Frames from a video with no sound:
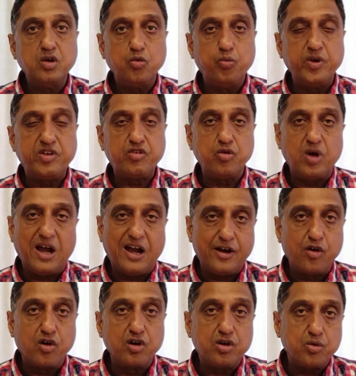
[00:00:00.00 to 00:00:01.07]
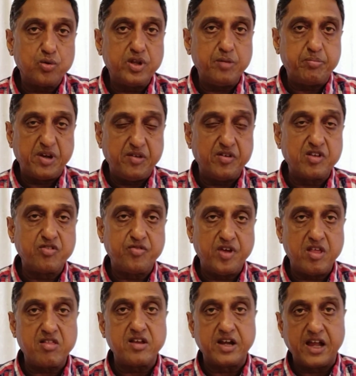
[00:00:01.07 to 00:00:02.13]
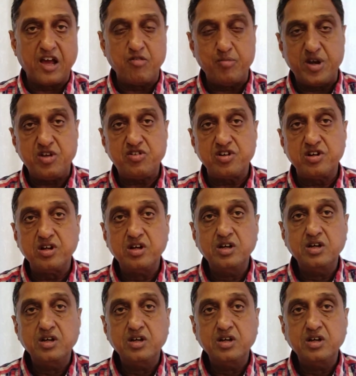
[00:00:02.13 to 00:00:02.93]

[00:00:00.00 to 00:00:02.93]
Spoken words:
which you add on to the previous fees that I have mentioned,